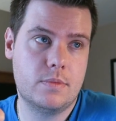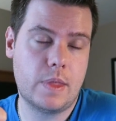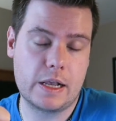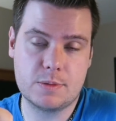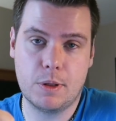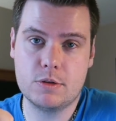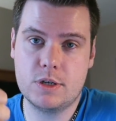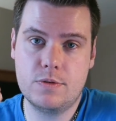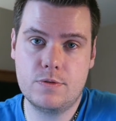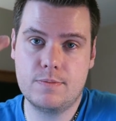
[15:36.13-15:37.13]

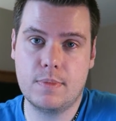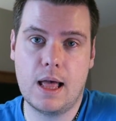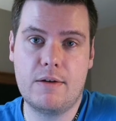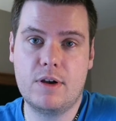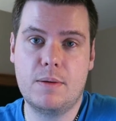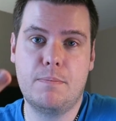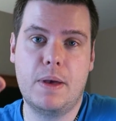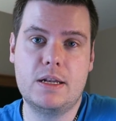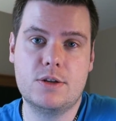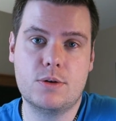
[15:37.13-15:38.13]
Explosive, Lava,
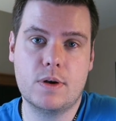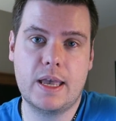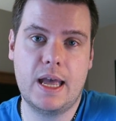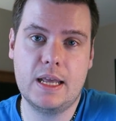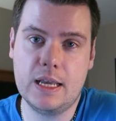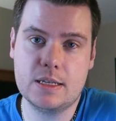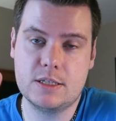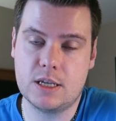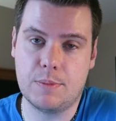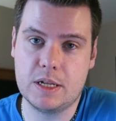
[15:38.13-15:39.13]
Mental, Kenny,
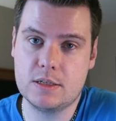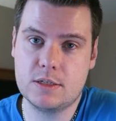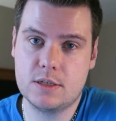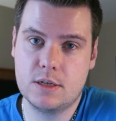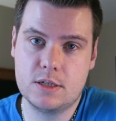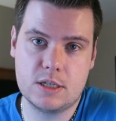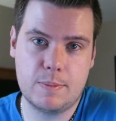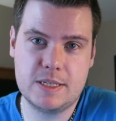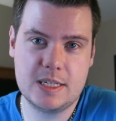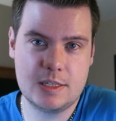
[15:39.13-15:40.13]
Summons.
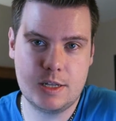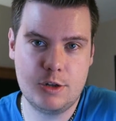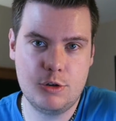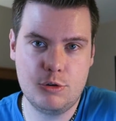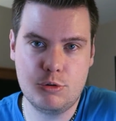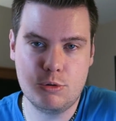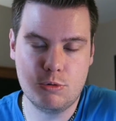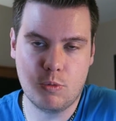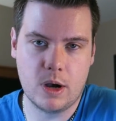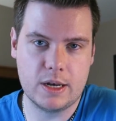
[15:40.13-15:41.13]
Summons is the
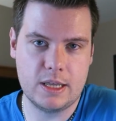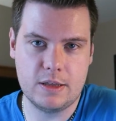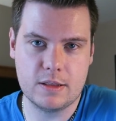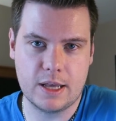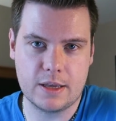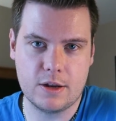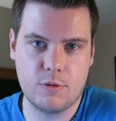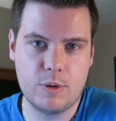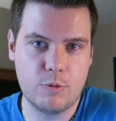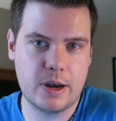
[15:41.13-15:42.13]
new one. He, like, you know,
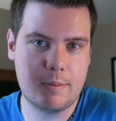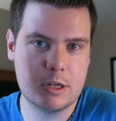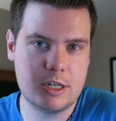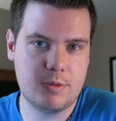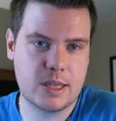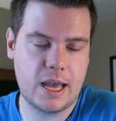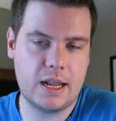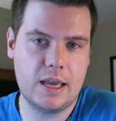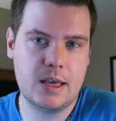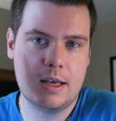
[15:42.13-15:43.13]
we won MLG with
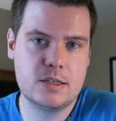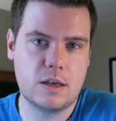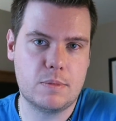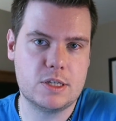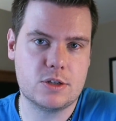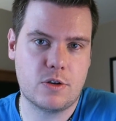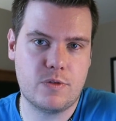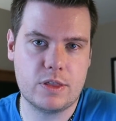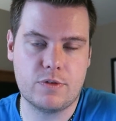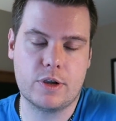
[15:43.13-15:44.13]
Kenny. Summons is our
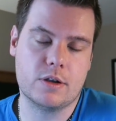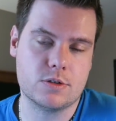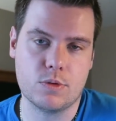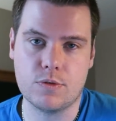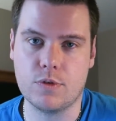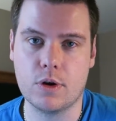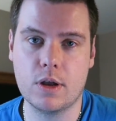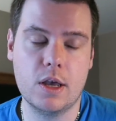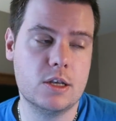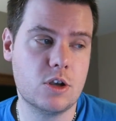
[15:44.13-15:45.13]
5th for Gears of War 4.
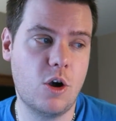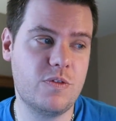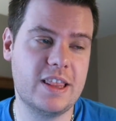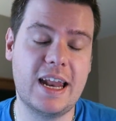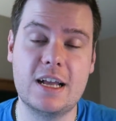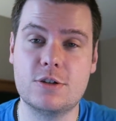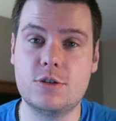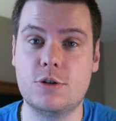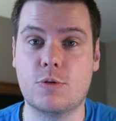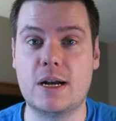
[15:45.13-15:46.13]
So hopefully that
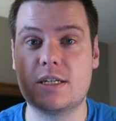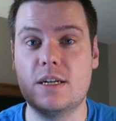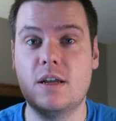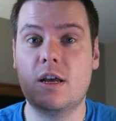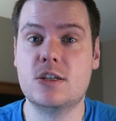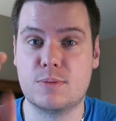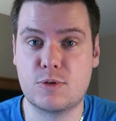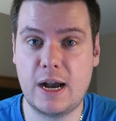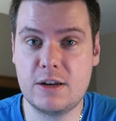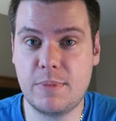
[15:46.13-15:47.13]
answers your question.
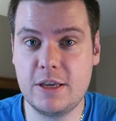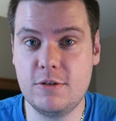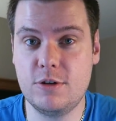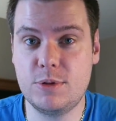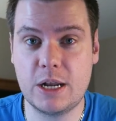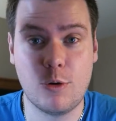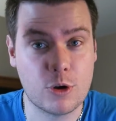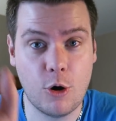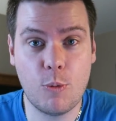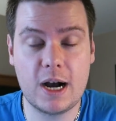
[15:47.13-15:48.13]
Subscribe to my YouTube channel
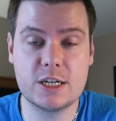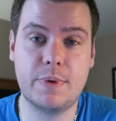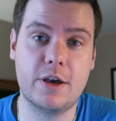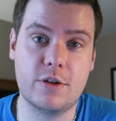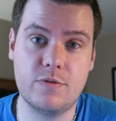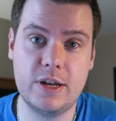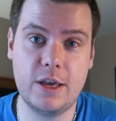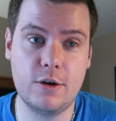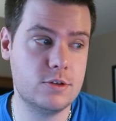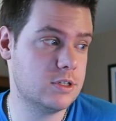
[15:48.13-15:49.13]
and go watch my other
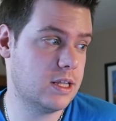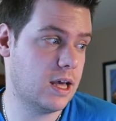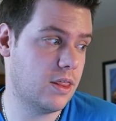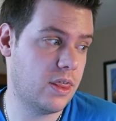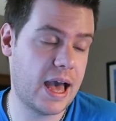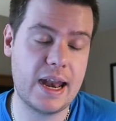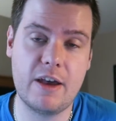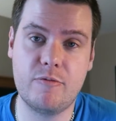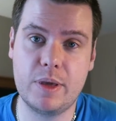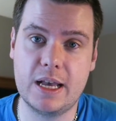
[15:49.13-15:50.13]
videos,
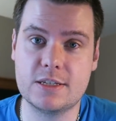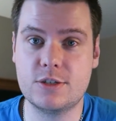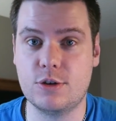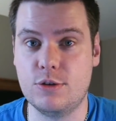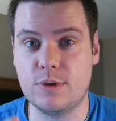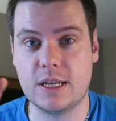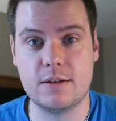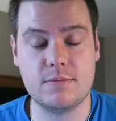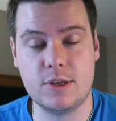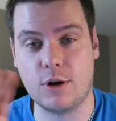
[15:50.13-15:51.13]
@ThatFPS, so you
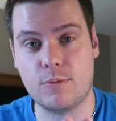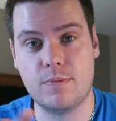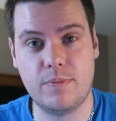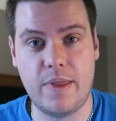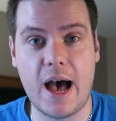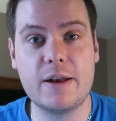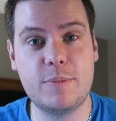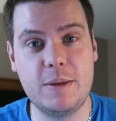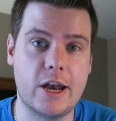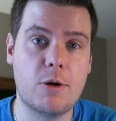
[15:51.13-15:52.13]
can, you know, not
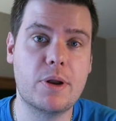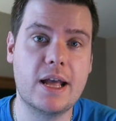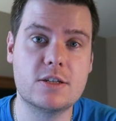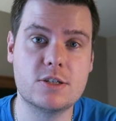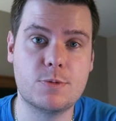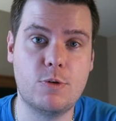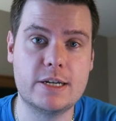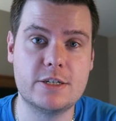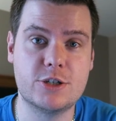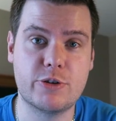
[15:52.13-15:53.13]
be... Right, now I'm gonna answer some
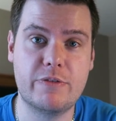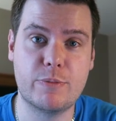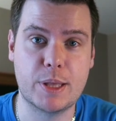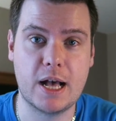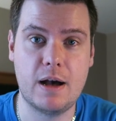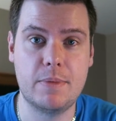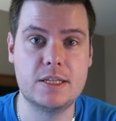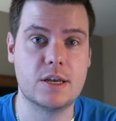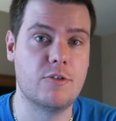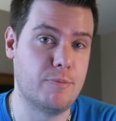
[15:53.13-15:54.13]
questions straight from the
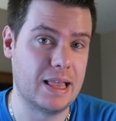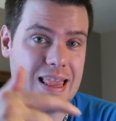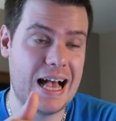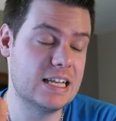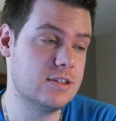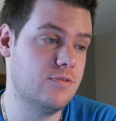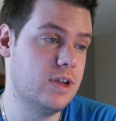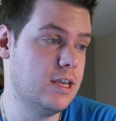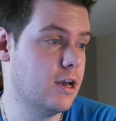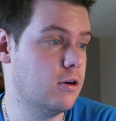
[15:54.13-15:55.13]
comments of my last
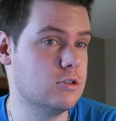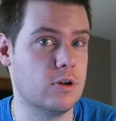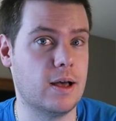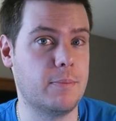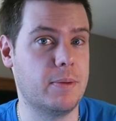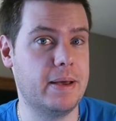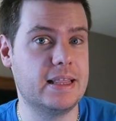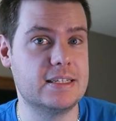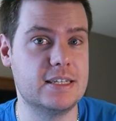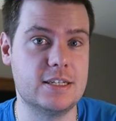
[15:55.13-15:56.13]
video, so I'm gonna make
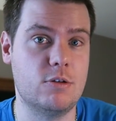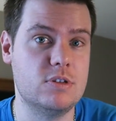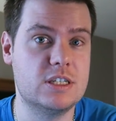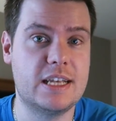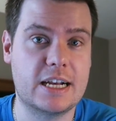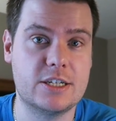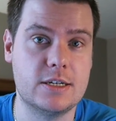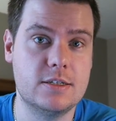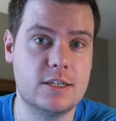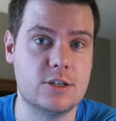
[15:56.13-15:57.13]
this its own
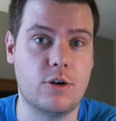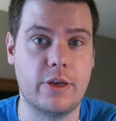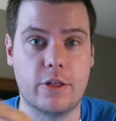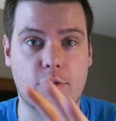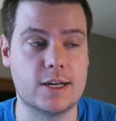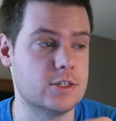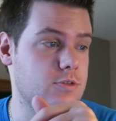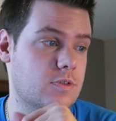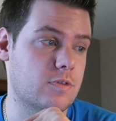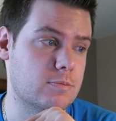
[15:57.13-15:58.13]
section since all the other
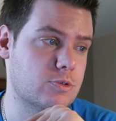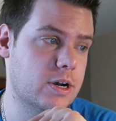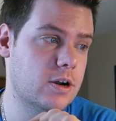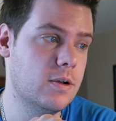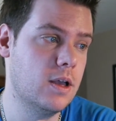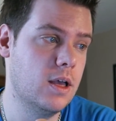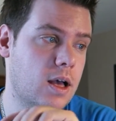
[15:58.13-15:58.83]
questions were from Twitter.